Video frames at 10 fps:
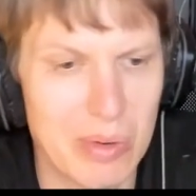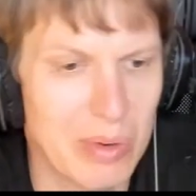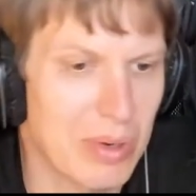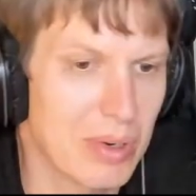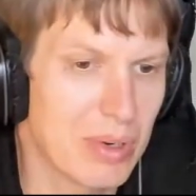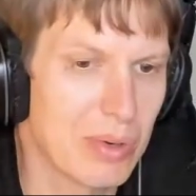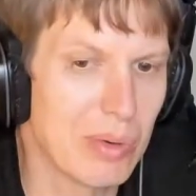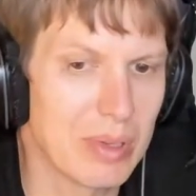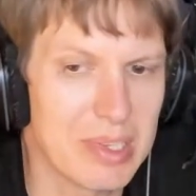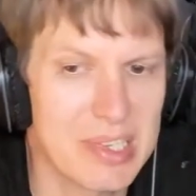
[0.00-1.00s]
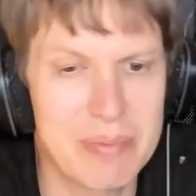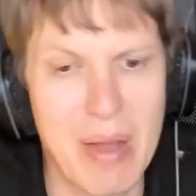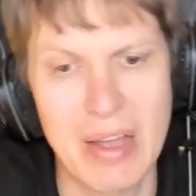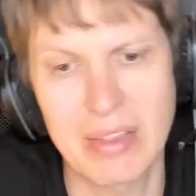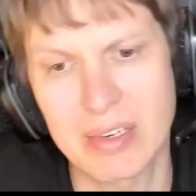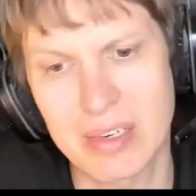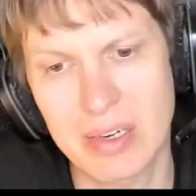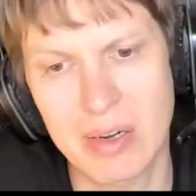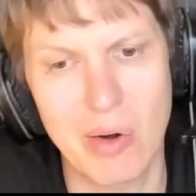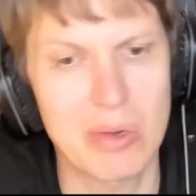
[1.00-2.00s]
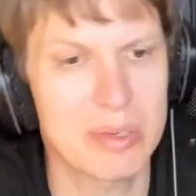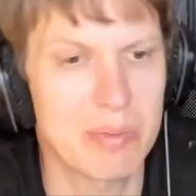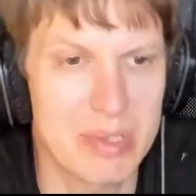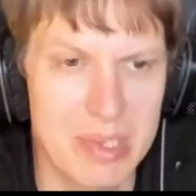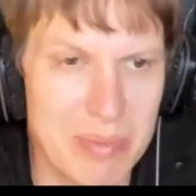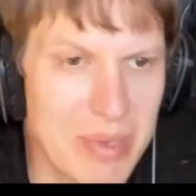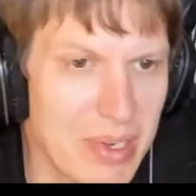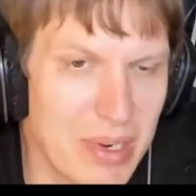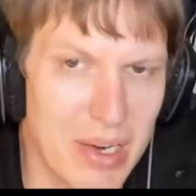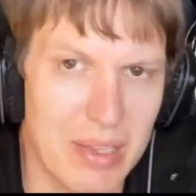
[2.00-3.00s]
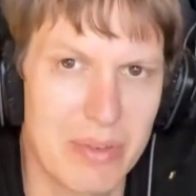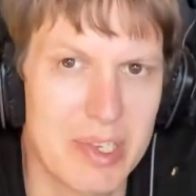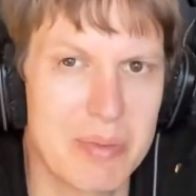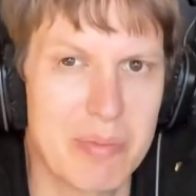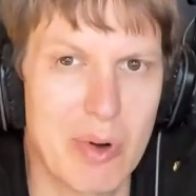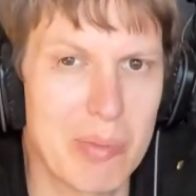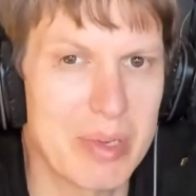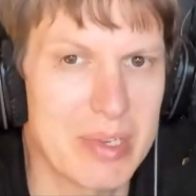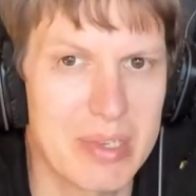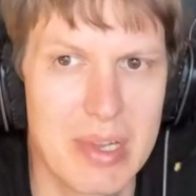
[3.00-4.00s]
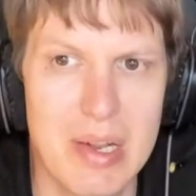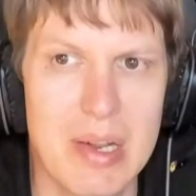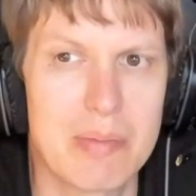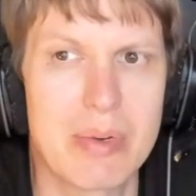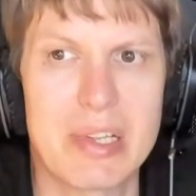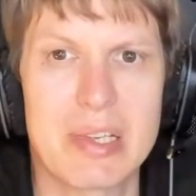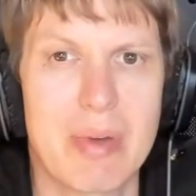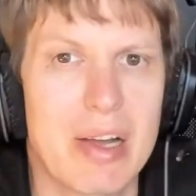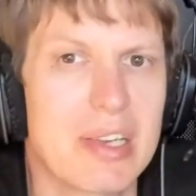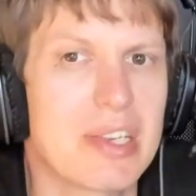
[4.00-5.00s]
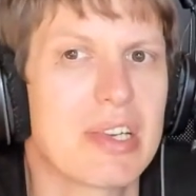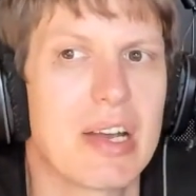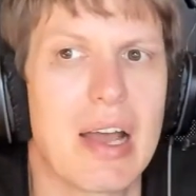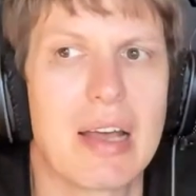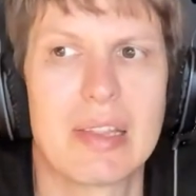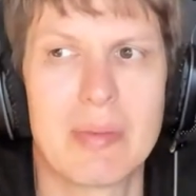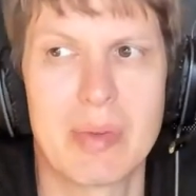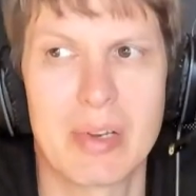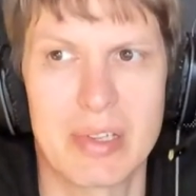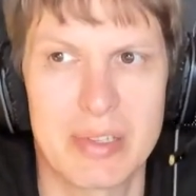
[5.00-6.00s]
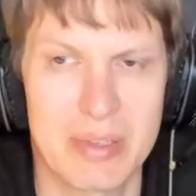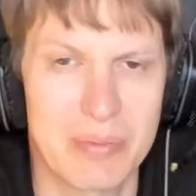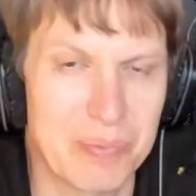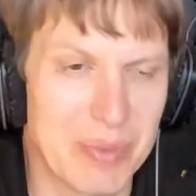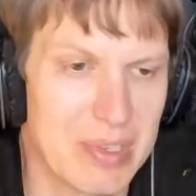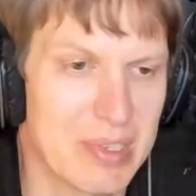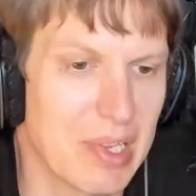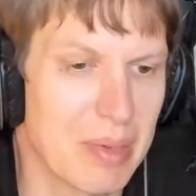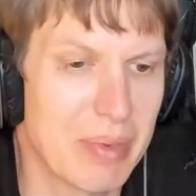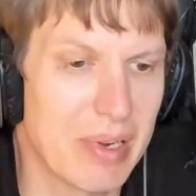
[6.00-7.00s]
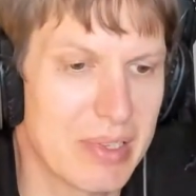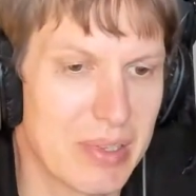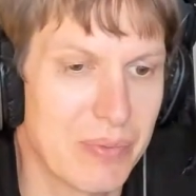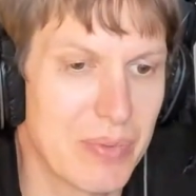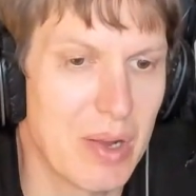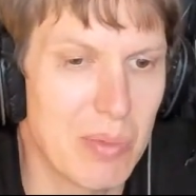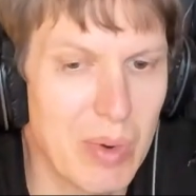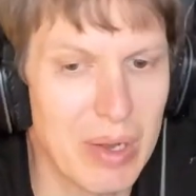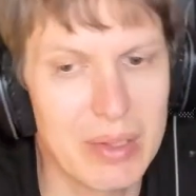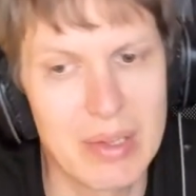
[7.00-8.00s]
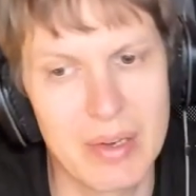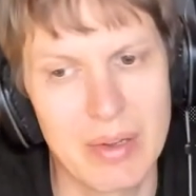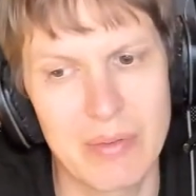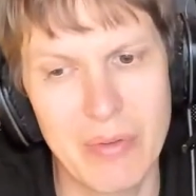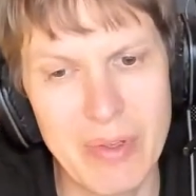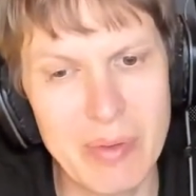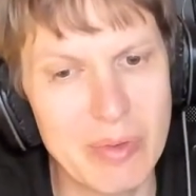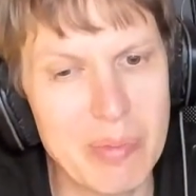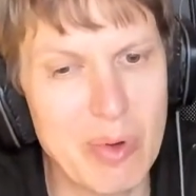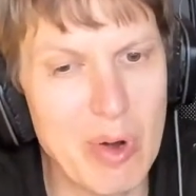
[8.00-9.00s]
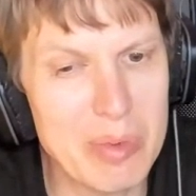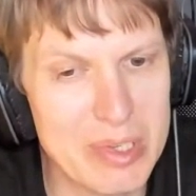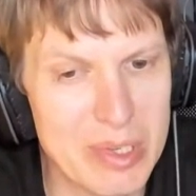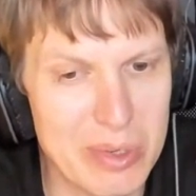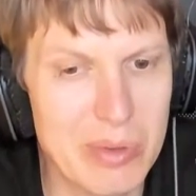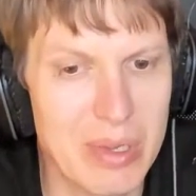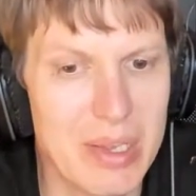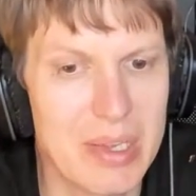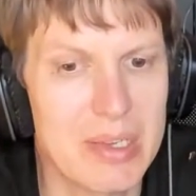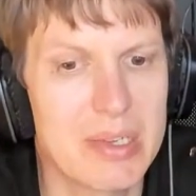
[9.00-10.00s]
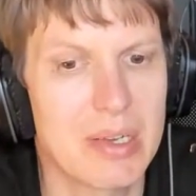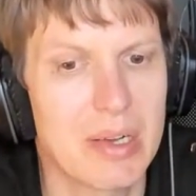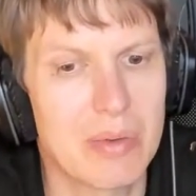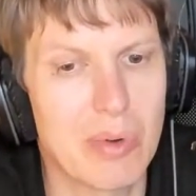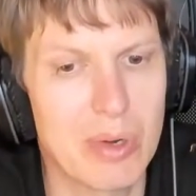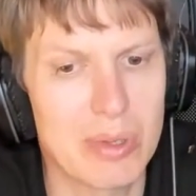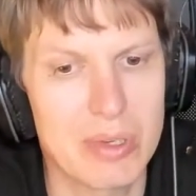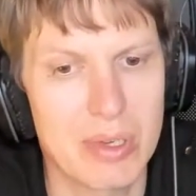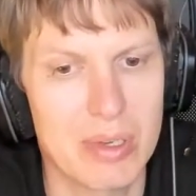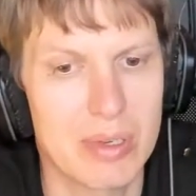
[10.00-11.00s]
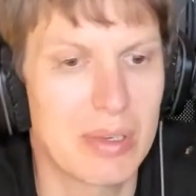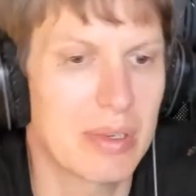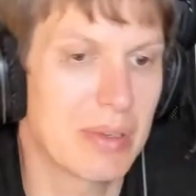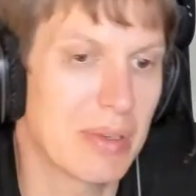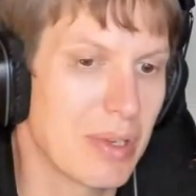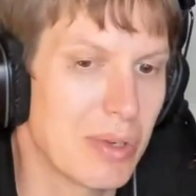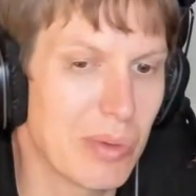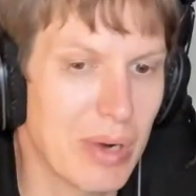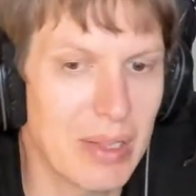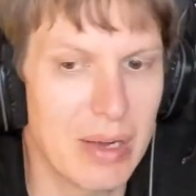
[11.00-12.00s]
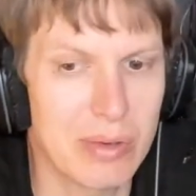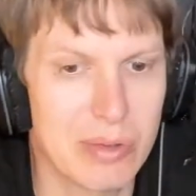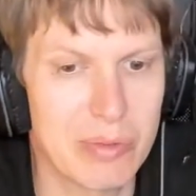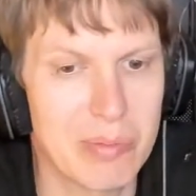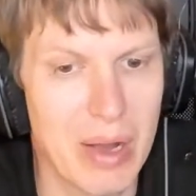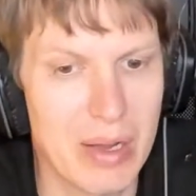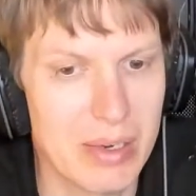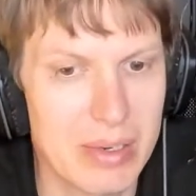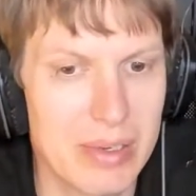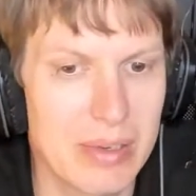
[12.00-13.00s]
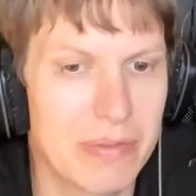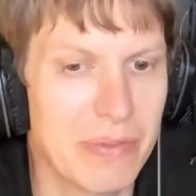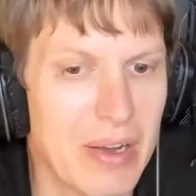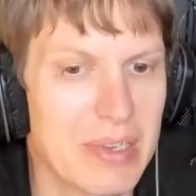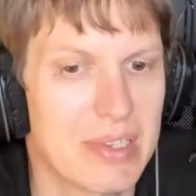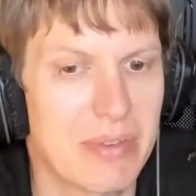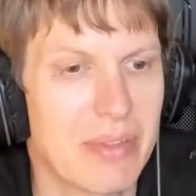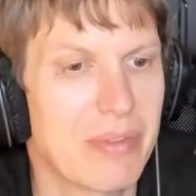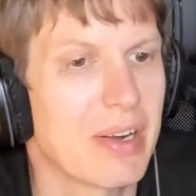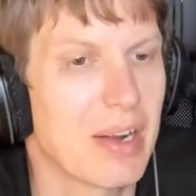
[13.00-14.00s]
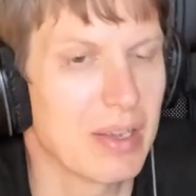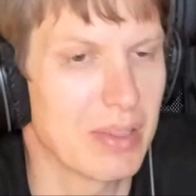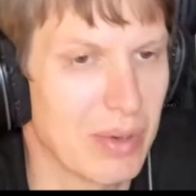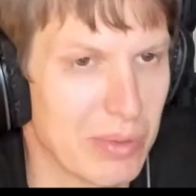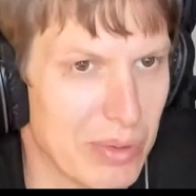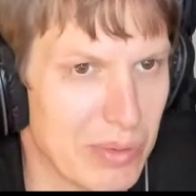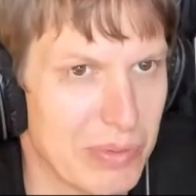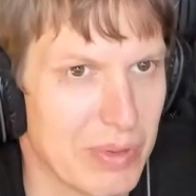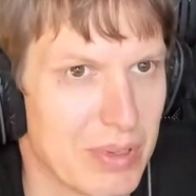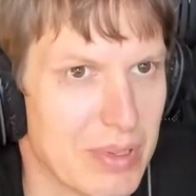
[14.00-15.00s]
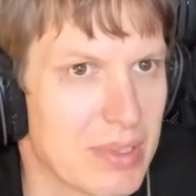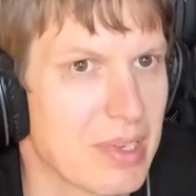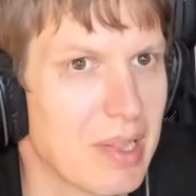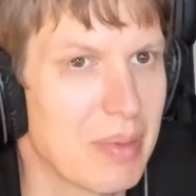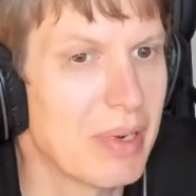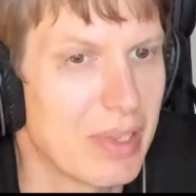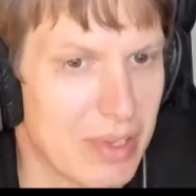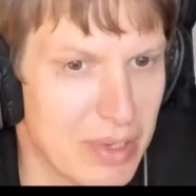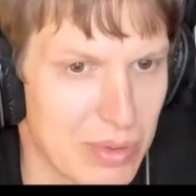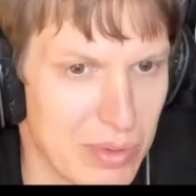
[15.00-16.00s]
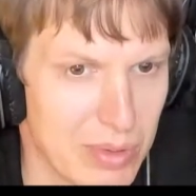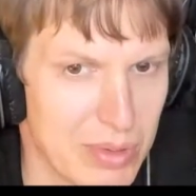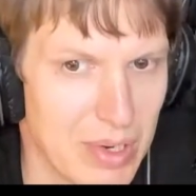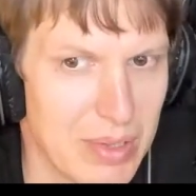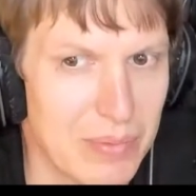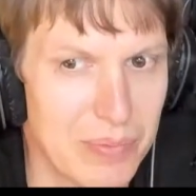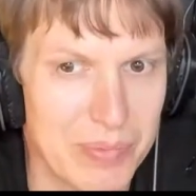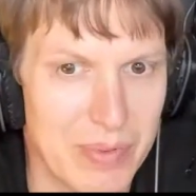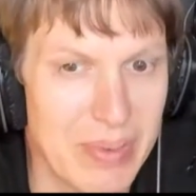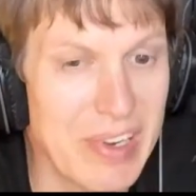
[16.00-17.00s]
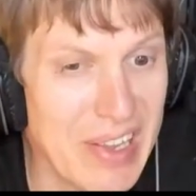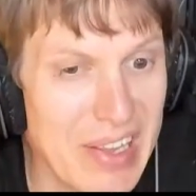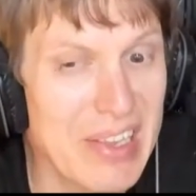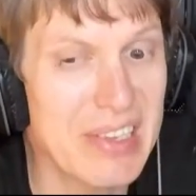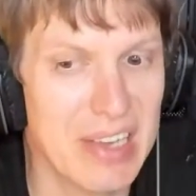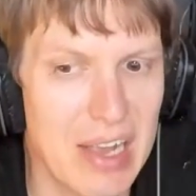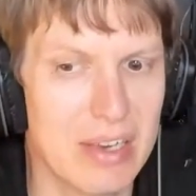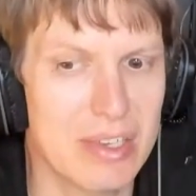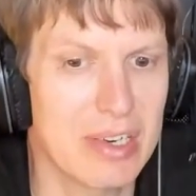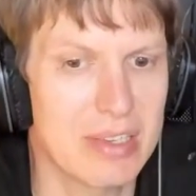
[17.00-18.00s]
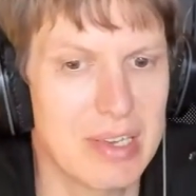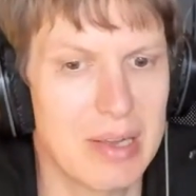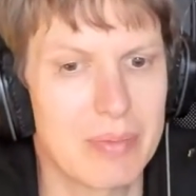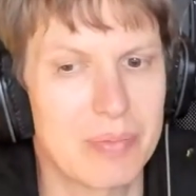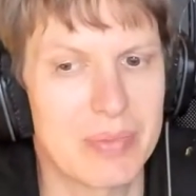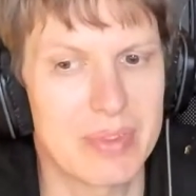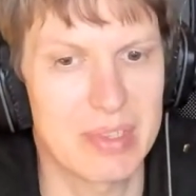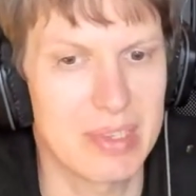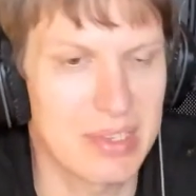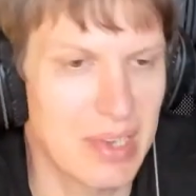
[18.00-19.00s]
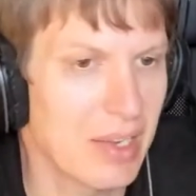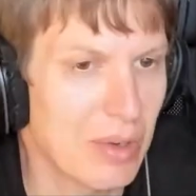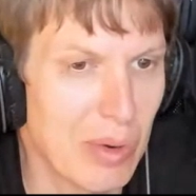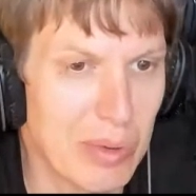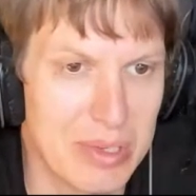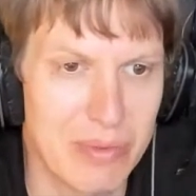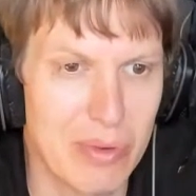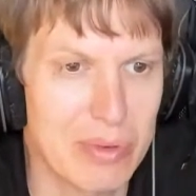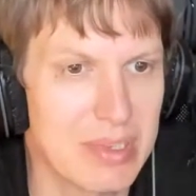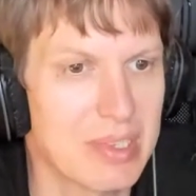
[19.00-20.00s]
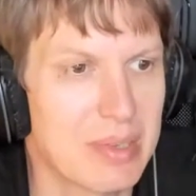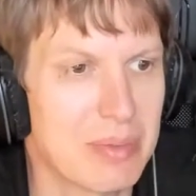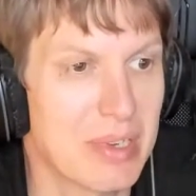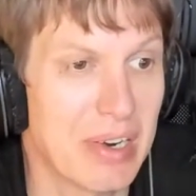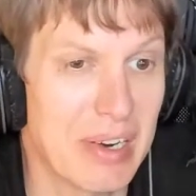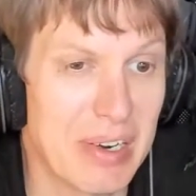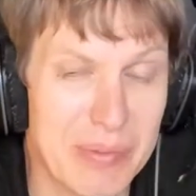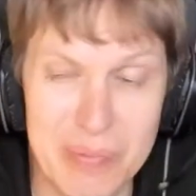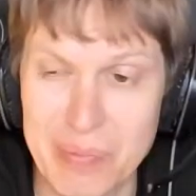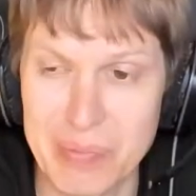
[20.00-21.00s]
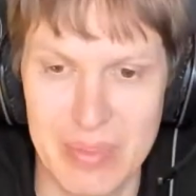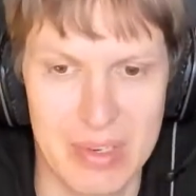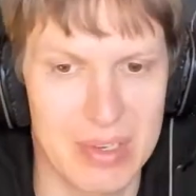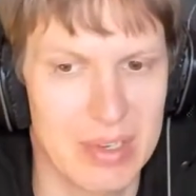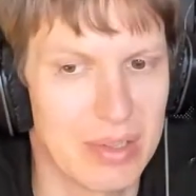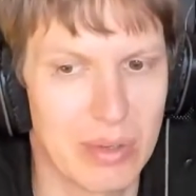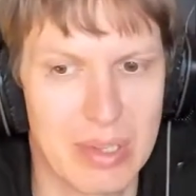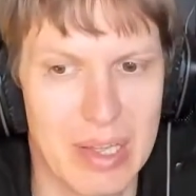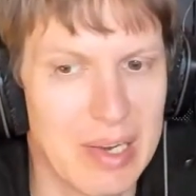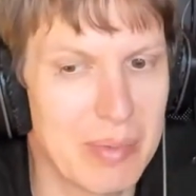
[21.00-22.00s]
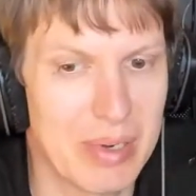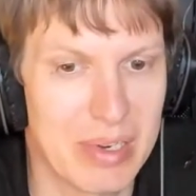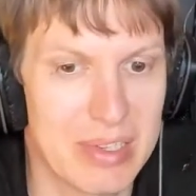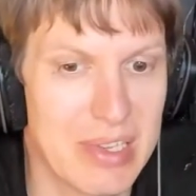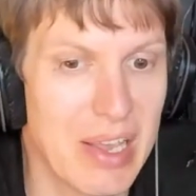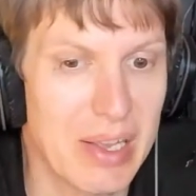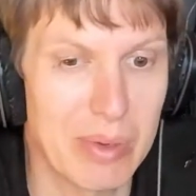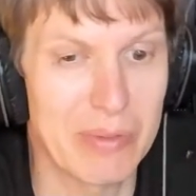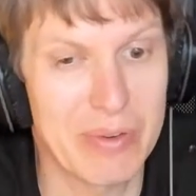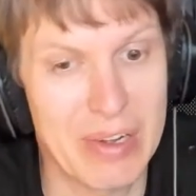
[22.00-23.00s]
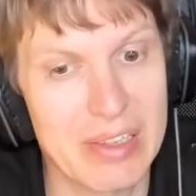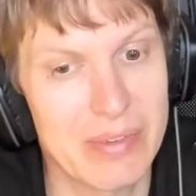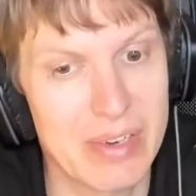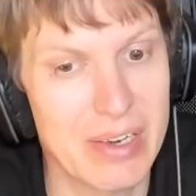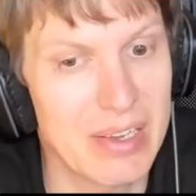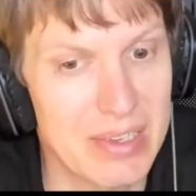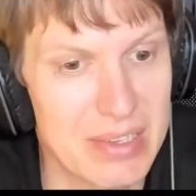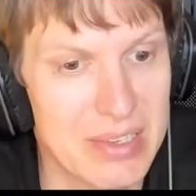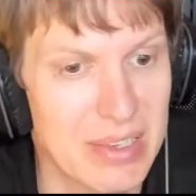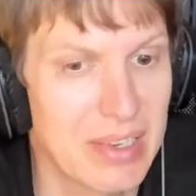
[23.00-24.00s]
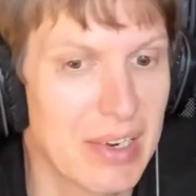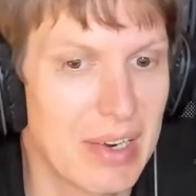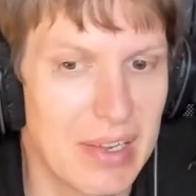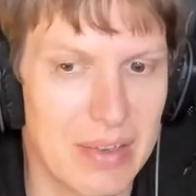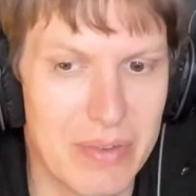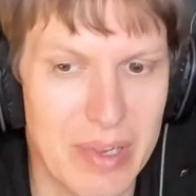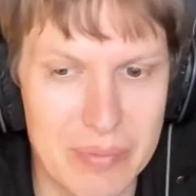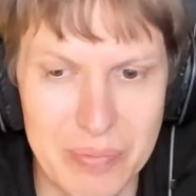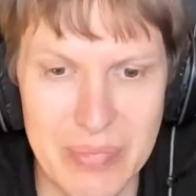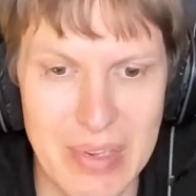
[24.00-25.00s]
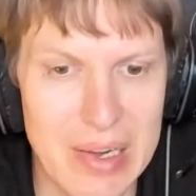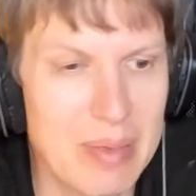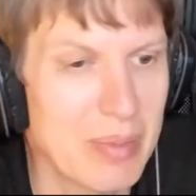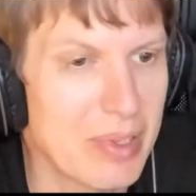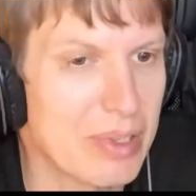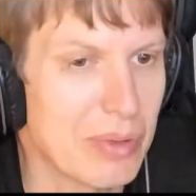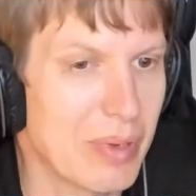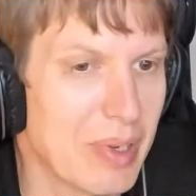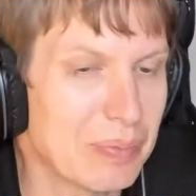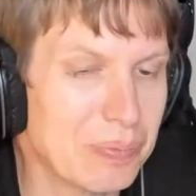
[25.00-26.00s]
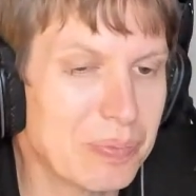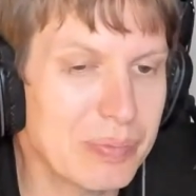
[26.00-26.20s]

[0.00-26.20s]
or Google Spanner, Cosmos DB, right, which promise pretty much uh, unlimited um, scalability. Well, the thing that they promise you is uh, what uh, you run out of money faster than they run out of uh, scalability resources, right? There is actually some design goals, and those systems are uh, not unlimited in scale. Well, frankly, there is uh, the mm, limit to the